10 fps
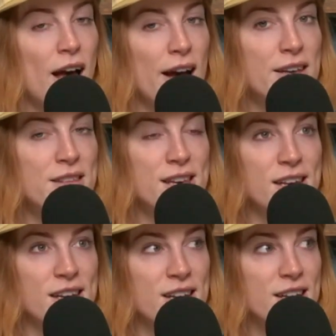I
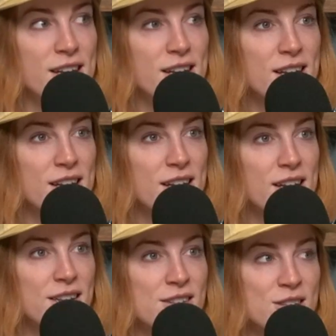think
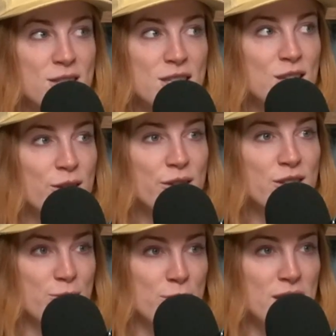still,
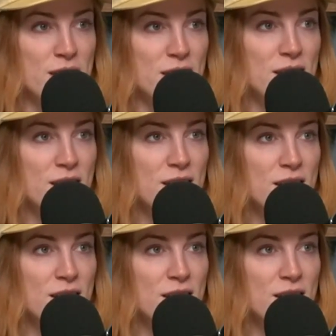to me,